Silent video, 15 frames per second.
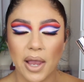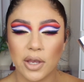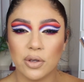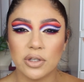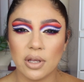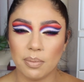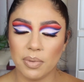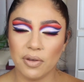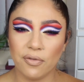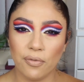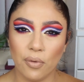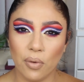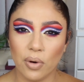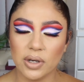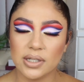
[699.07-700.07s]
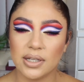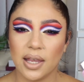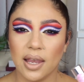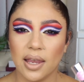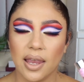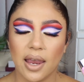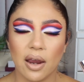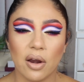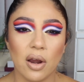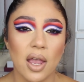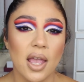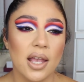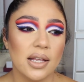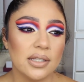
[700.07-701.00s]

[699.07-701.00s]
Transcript: I use it before skincare,